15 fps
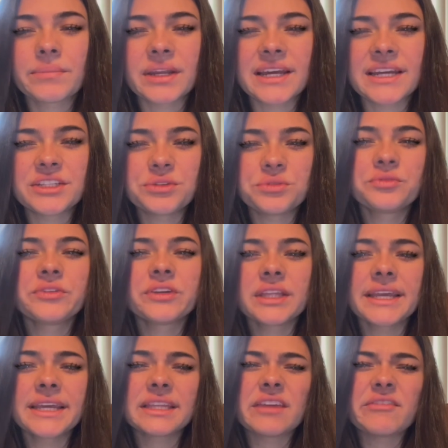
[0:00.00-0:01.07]
but I do feel
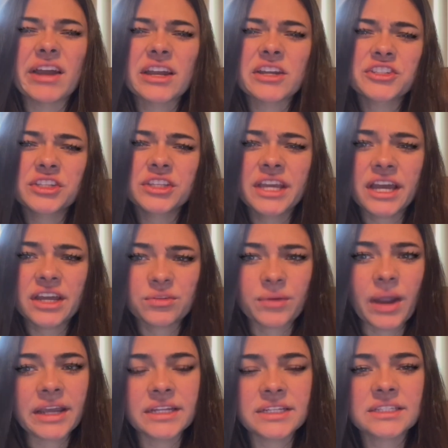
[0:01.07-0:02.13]
like they've actually kind of
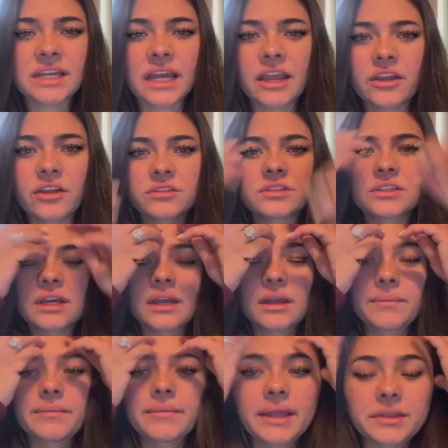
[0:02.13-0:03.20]
reconciled
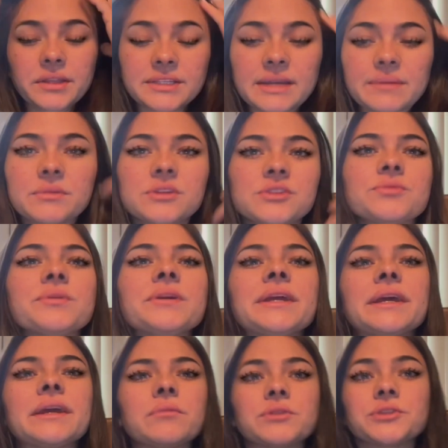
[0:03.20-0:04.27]
at the time of this reading,